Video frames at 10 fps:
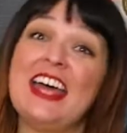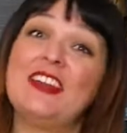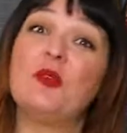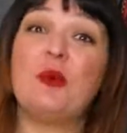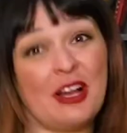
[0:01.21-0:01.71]

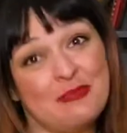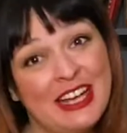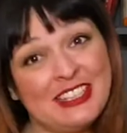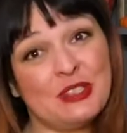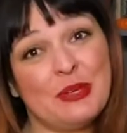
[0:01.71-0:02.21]
and welcome
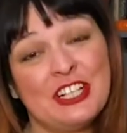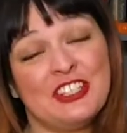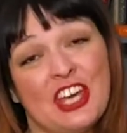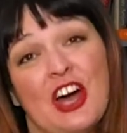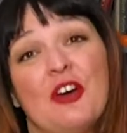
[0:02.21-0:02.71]
back to Weird
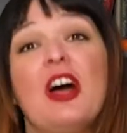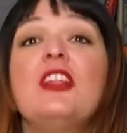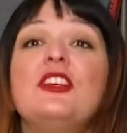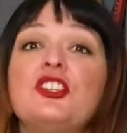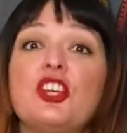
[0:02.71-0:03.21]
Dough,
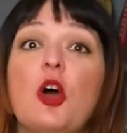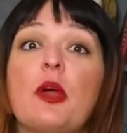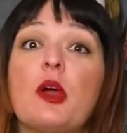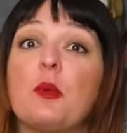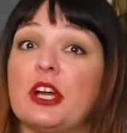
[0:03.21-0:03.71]
the show
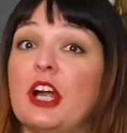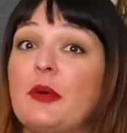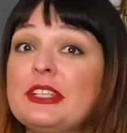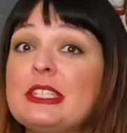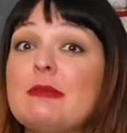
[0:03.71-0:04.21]
where we're
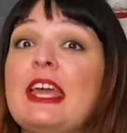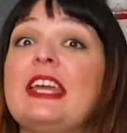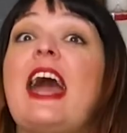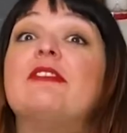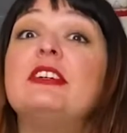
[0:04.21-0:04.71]
going to make
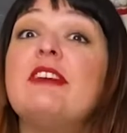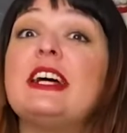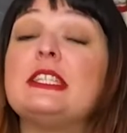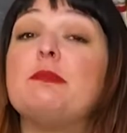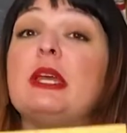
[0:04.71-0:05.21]
every
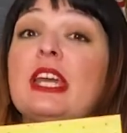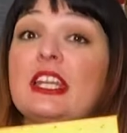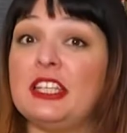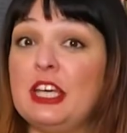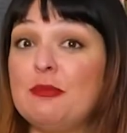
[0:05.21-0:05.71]
recipe
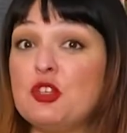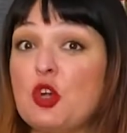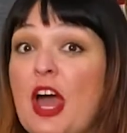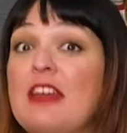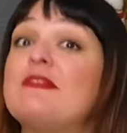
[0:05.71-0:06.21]
in Kim
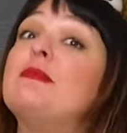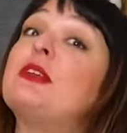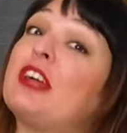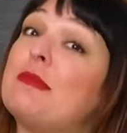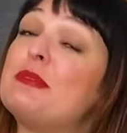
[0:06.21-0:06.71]
Joy from the
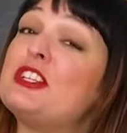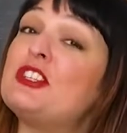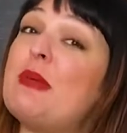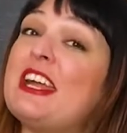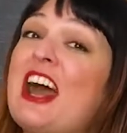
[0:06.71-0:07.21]
Great British
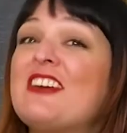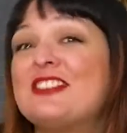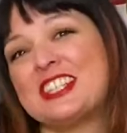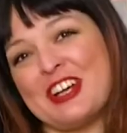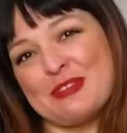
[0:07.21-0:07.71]
Bake Off's
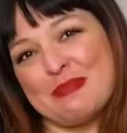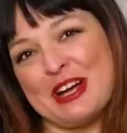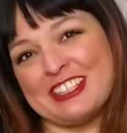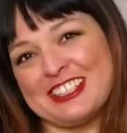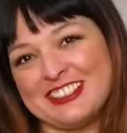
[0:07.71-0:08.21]

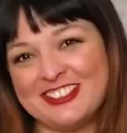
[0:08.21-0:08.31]
cookbook.